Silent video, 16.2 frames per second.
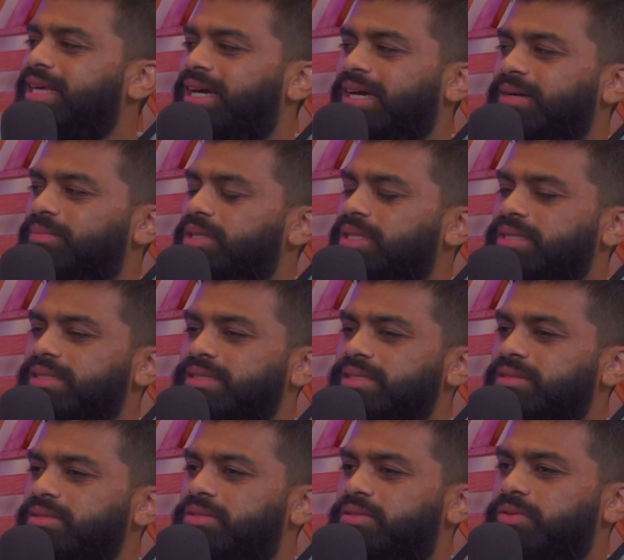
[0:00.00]
Yeah, but
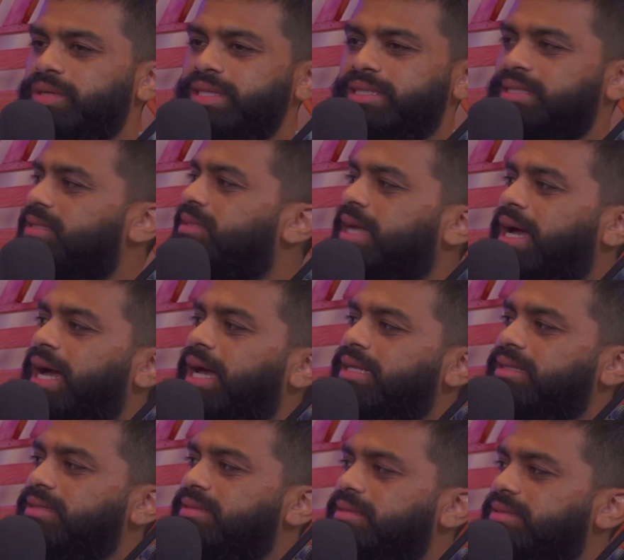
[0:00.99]
grits
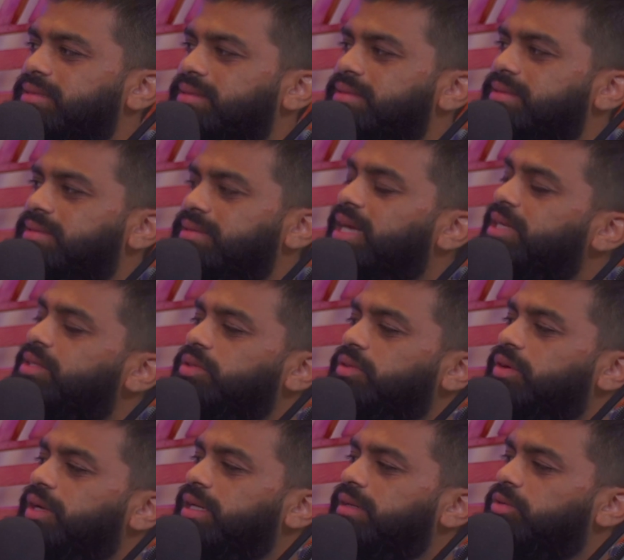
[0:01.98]
not so
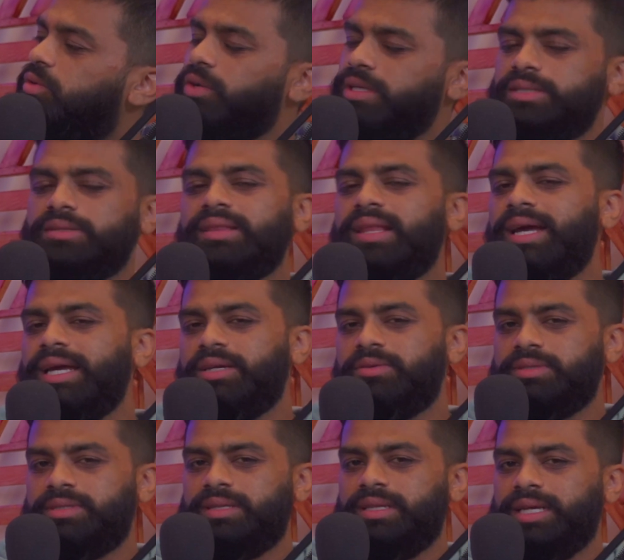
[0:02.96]
great. Grits are
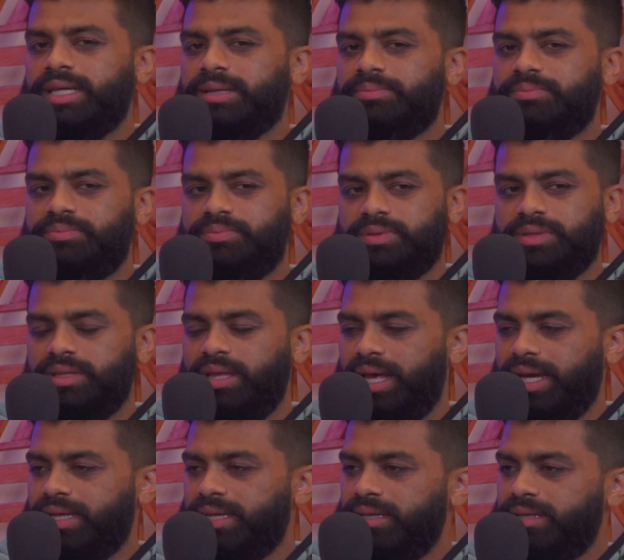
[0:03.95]

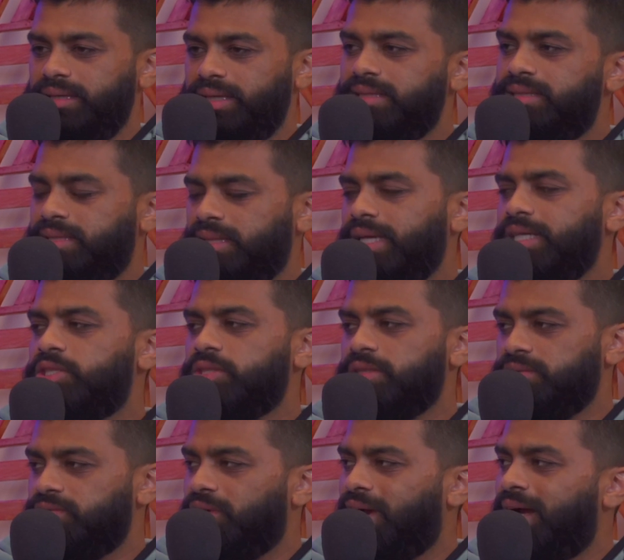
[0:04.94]
like
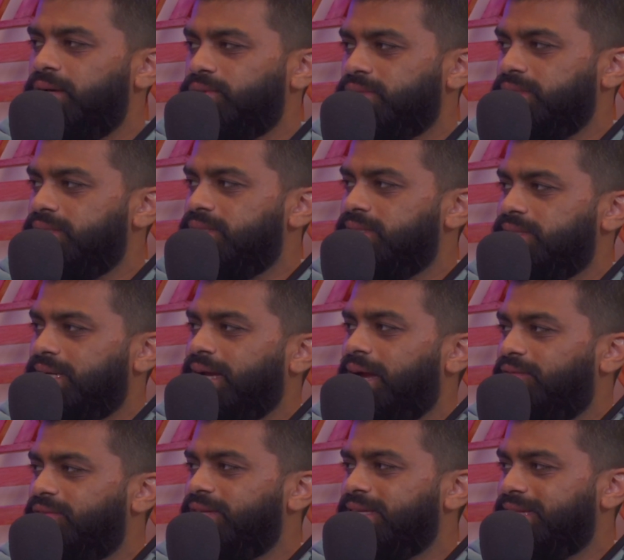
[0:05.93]
insulation for houses. Like
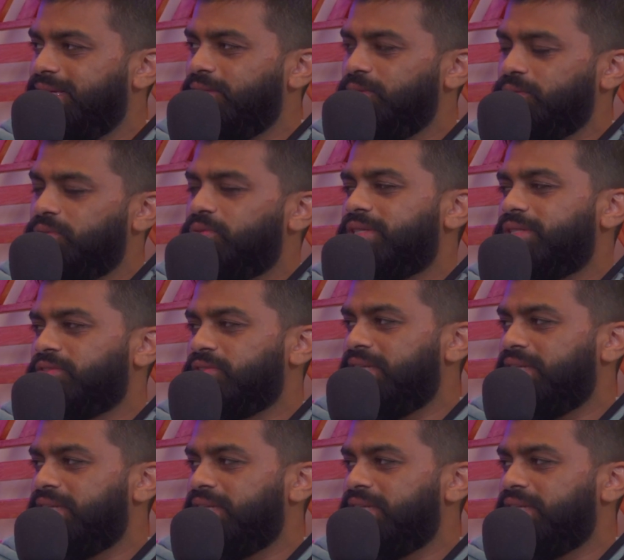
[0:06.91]
I feel like they use grits